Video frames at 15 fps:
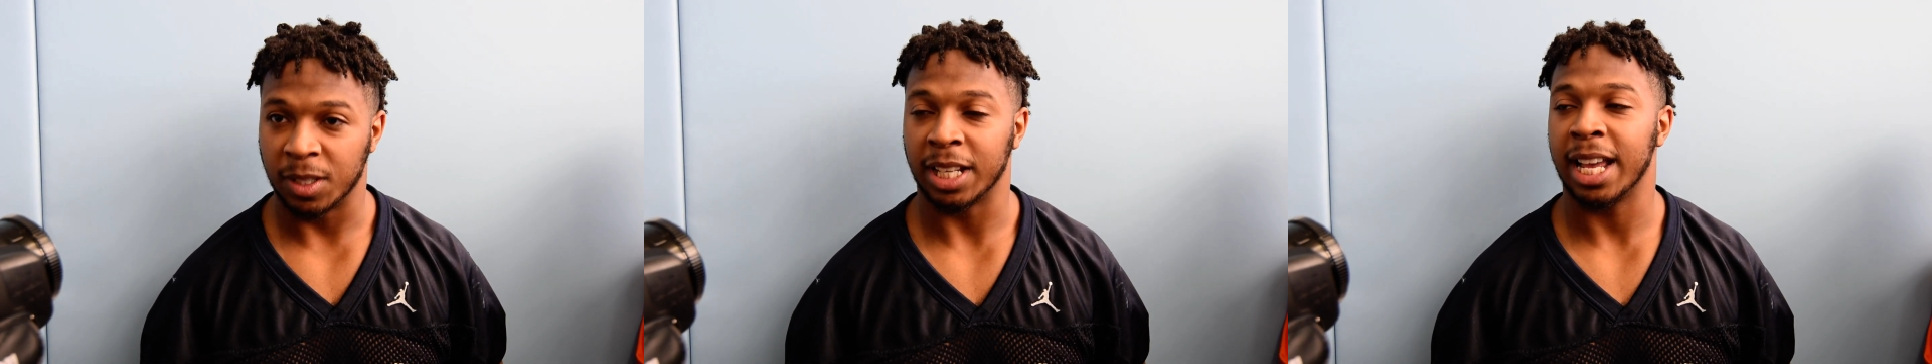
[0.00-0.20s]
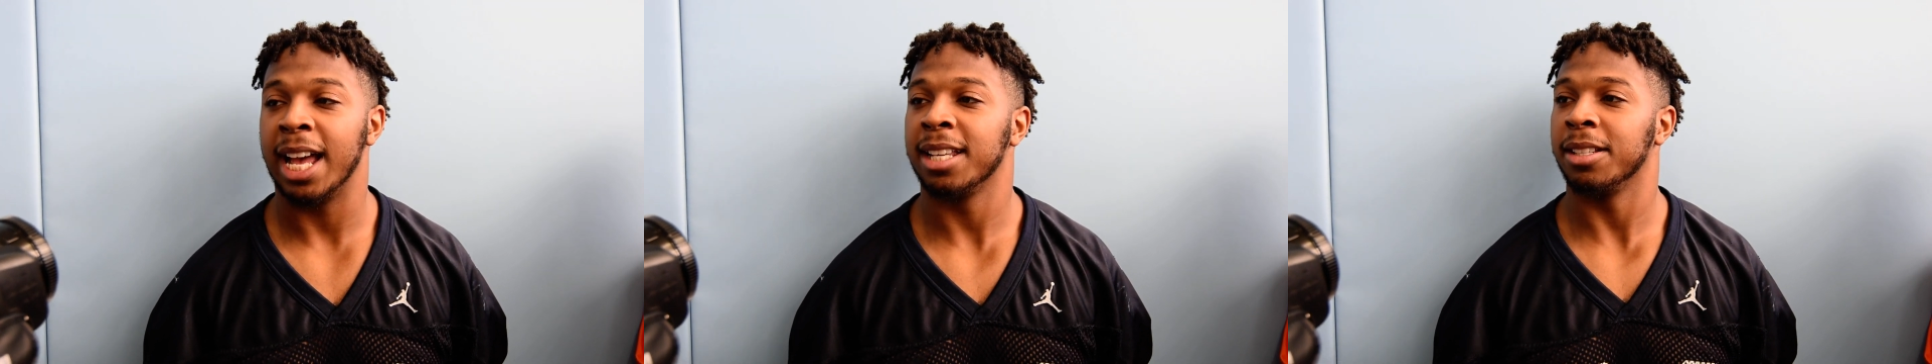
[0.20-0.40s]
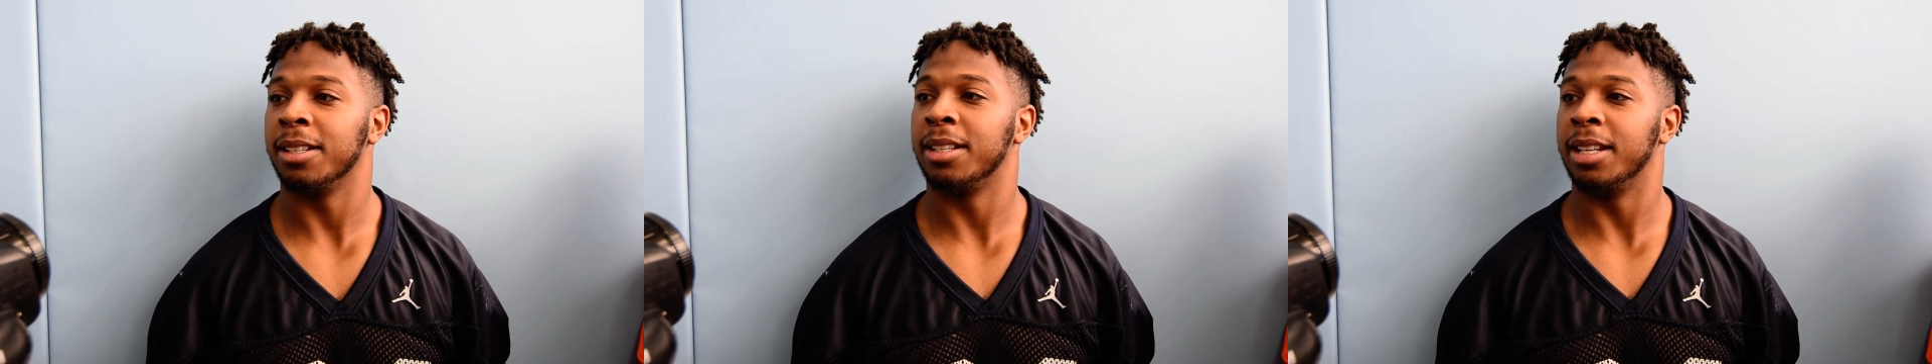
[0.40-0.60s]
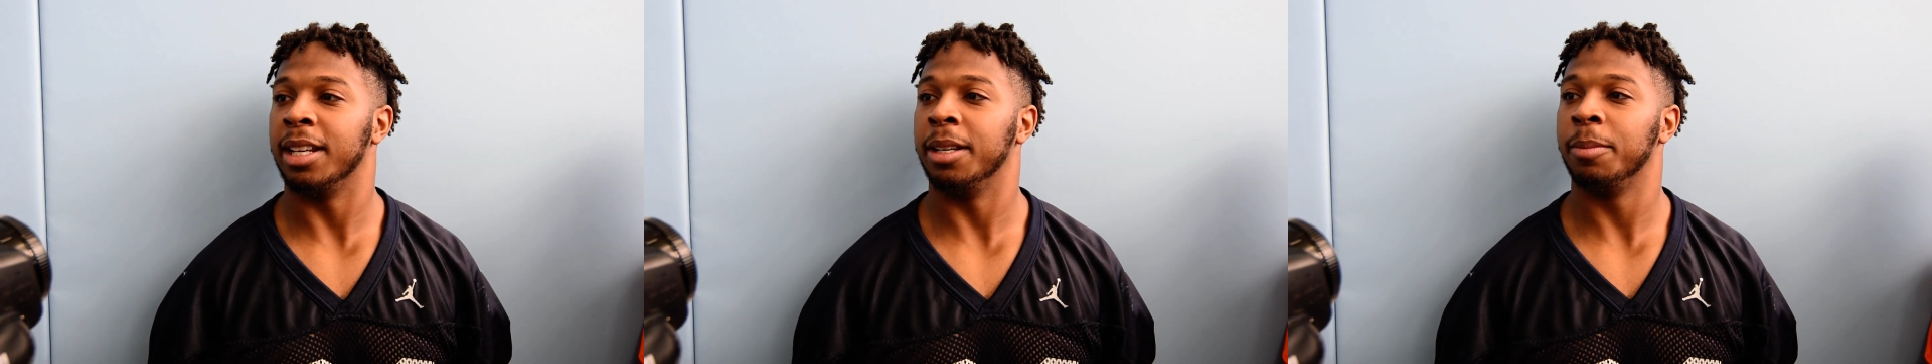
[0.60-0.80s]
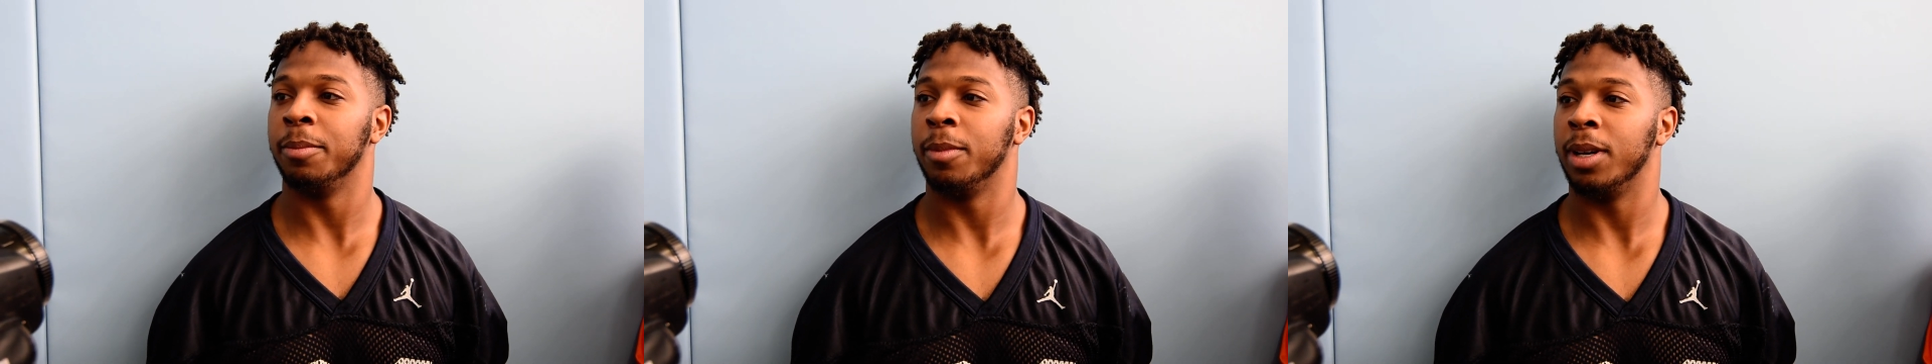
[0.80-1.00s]
The guys on the
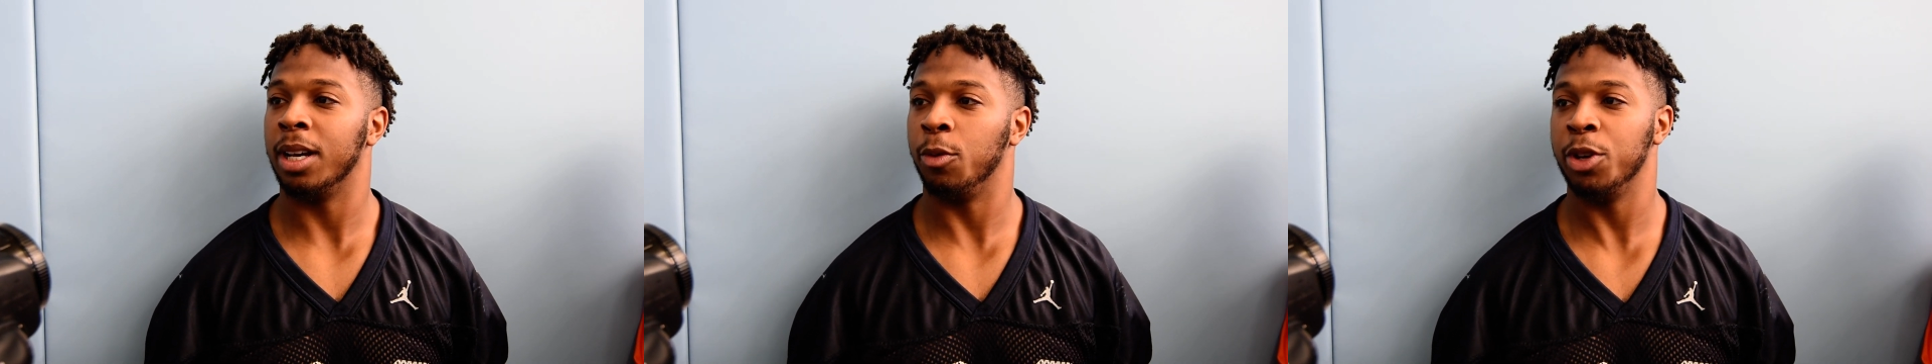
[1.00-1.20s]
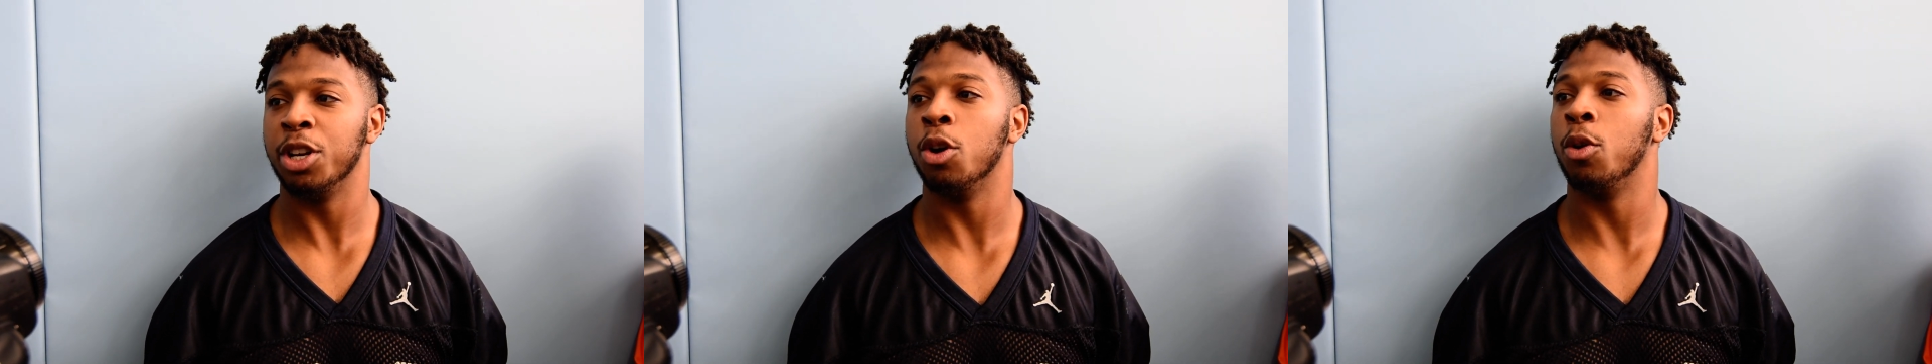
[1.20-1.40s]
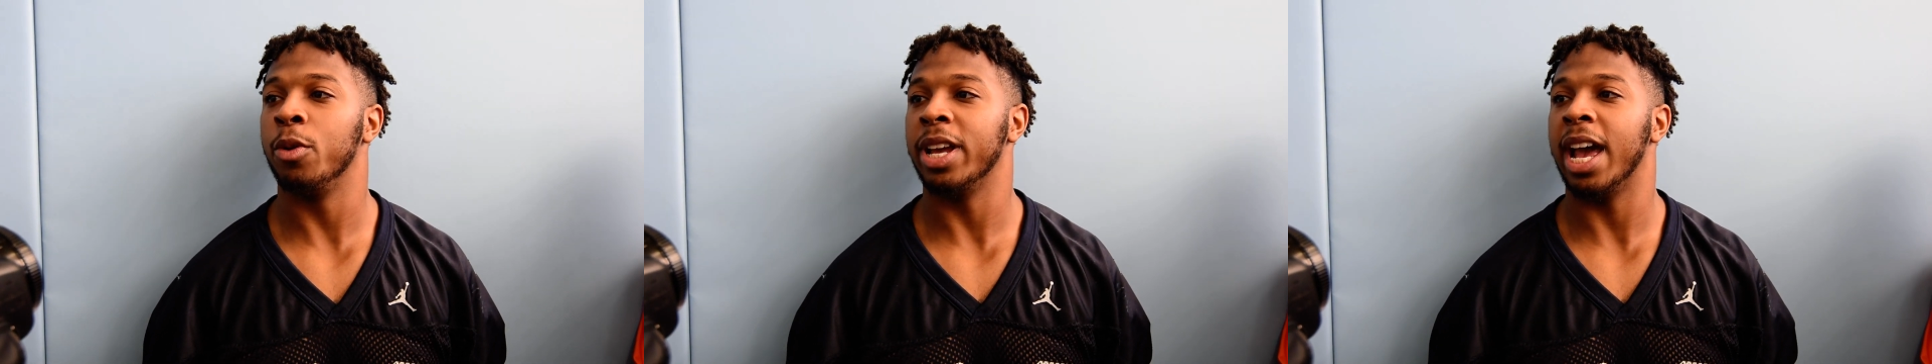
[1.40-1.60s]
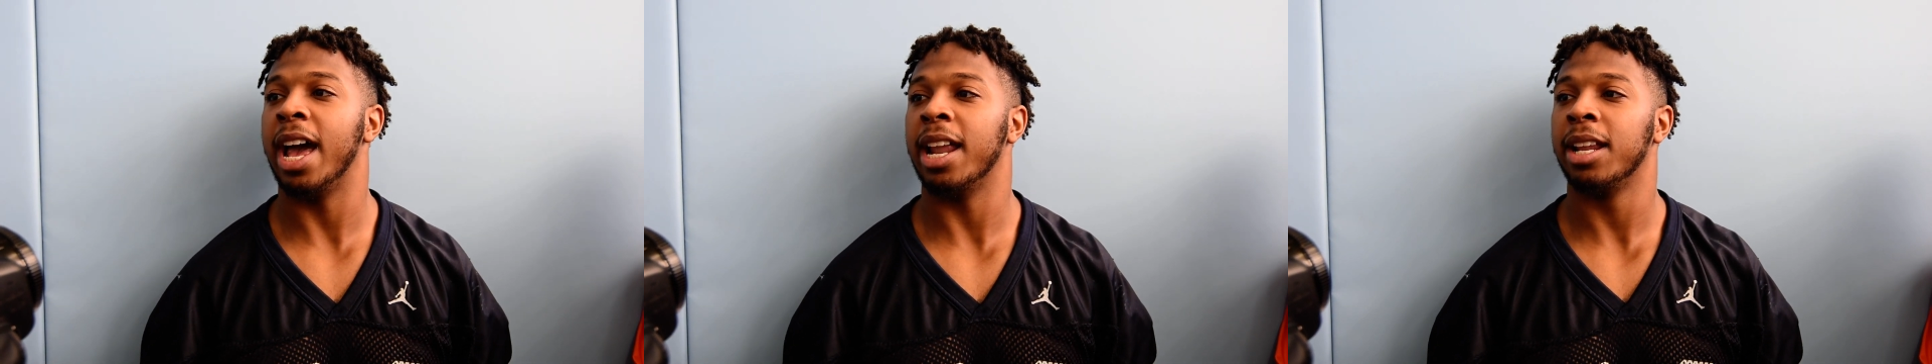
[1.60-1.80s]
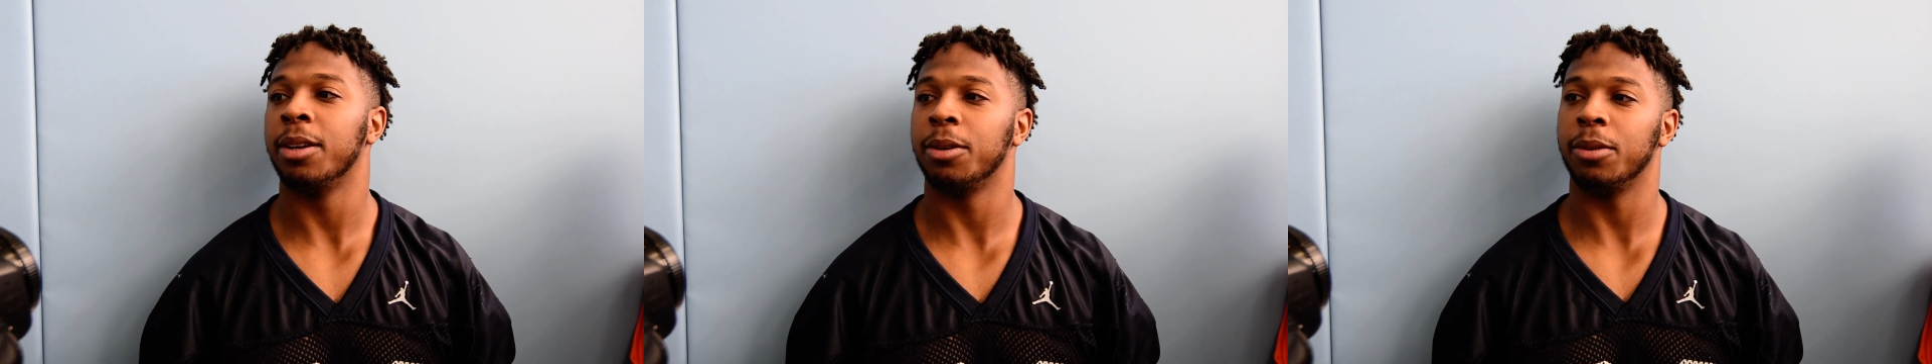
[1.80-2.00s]
team. We knew what we had.